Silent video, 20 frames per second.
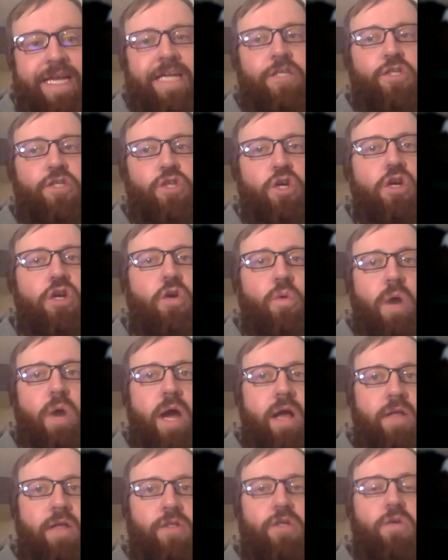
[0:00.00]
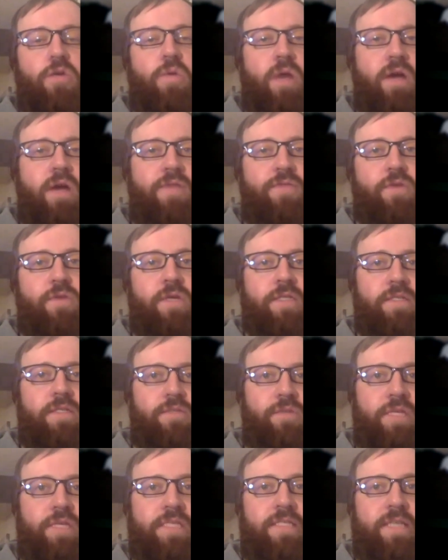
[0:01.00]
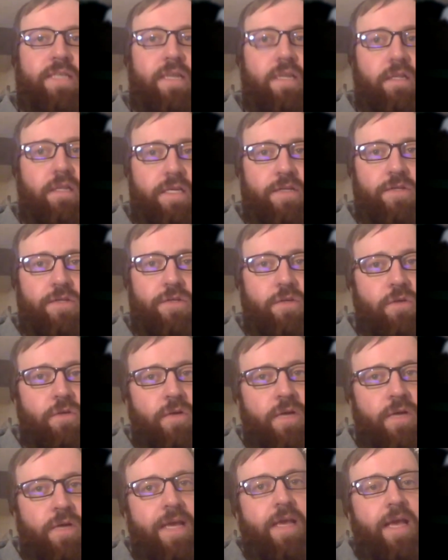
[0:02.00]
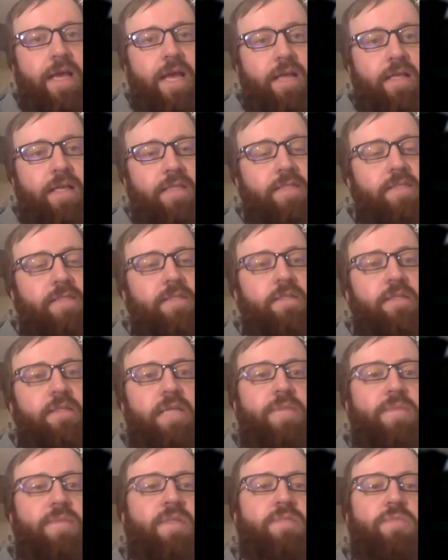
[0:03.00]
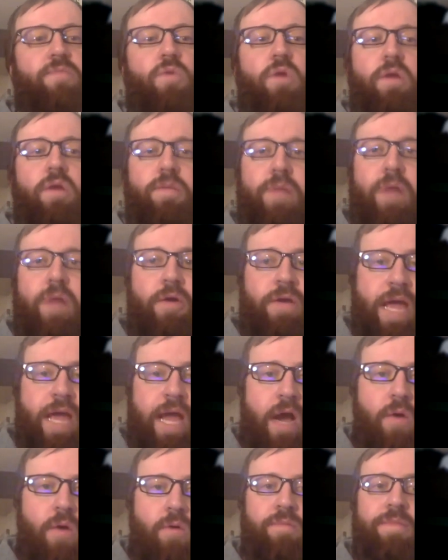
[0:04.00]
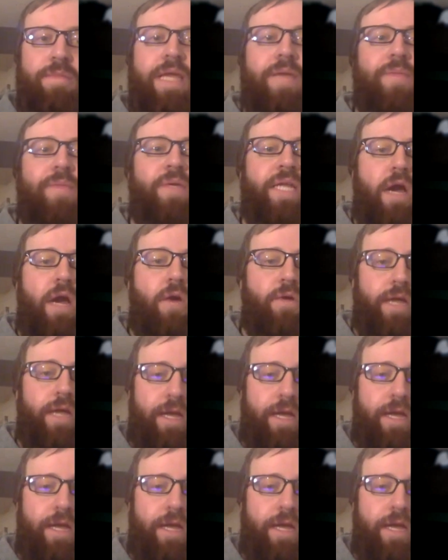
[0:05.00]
it just took a while. It took a while for us to really settle into, hey, let's keep this more at about an hour, maybe an hour and